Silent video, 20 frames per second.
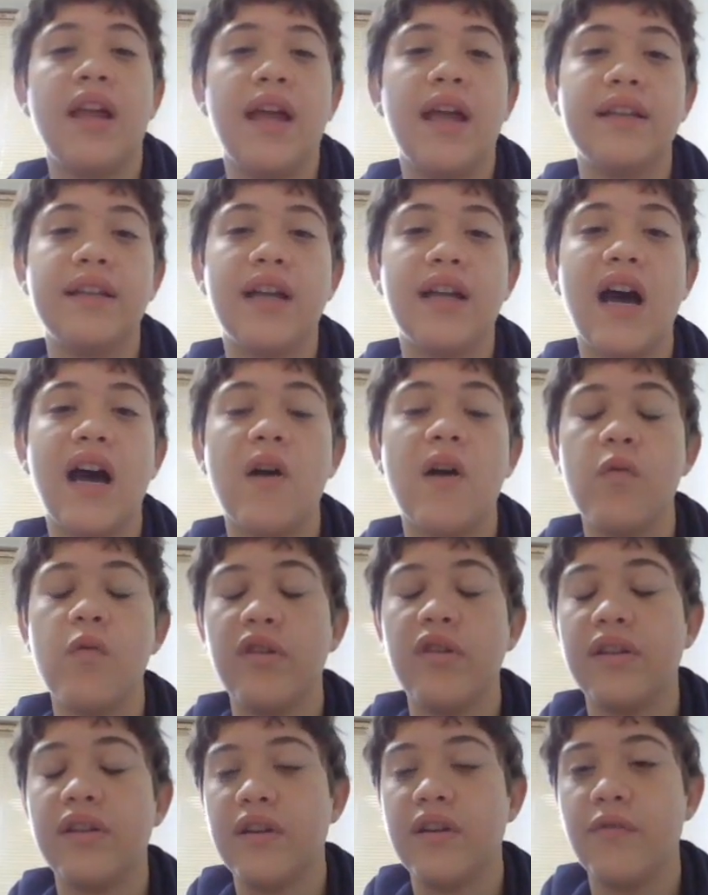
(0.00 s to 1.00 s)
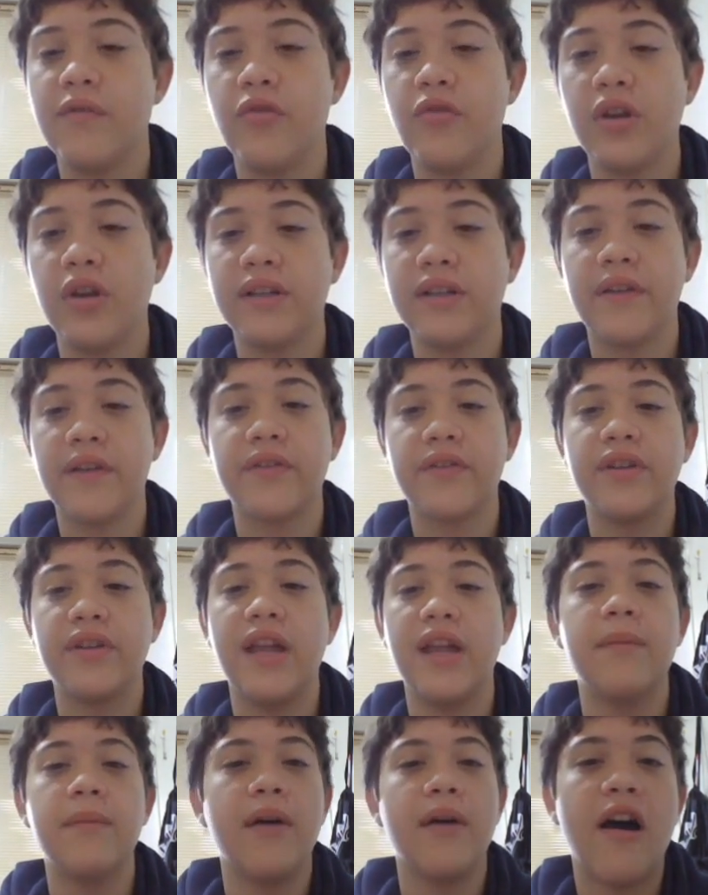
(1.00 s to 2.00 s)
and now we'll review another
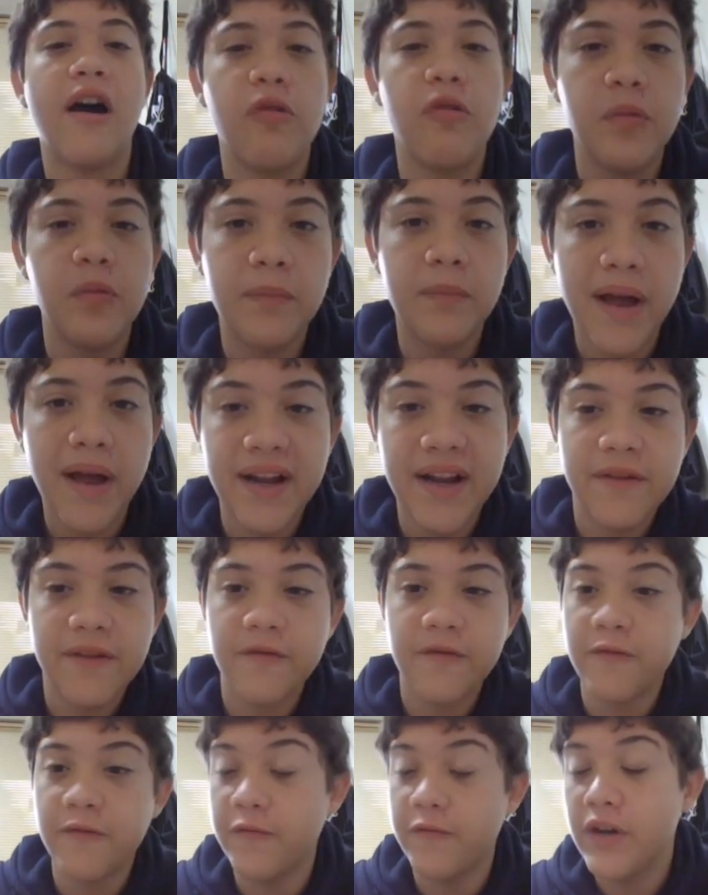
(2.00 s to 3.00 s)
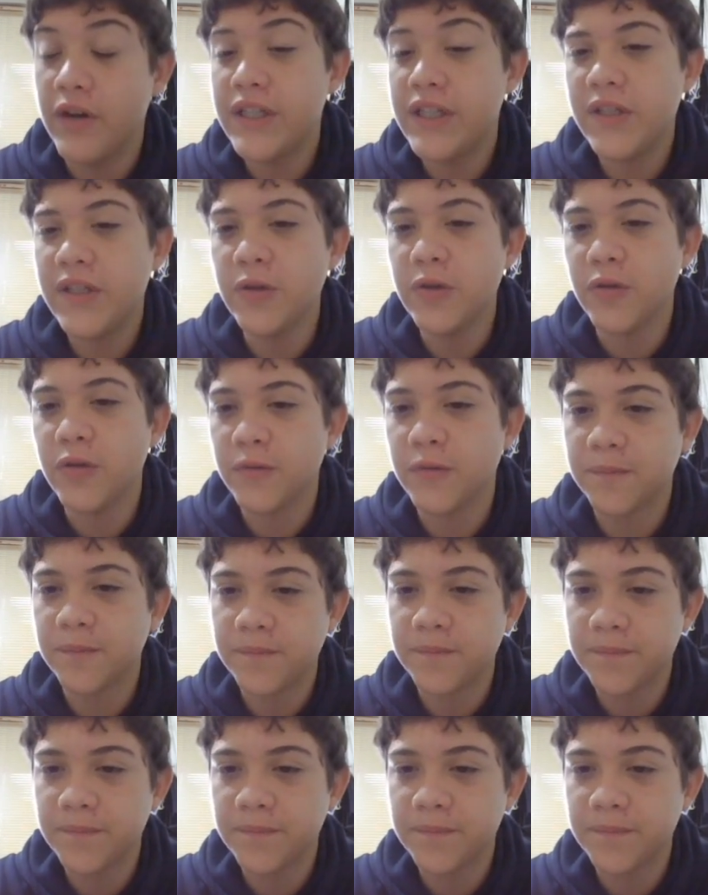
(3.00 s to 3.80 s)
game. I'll be back very soon.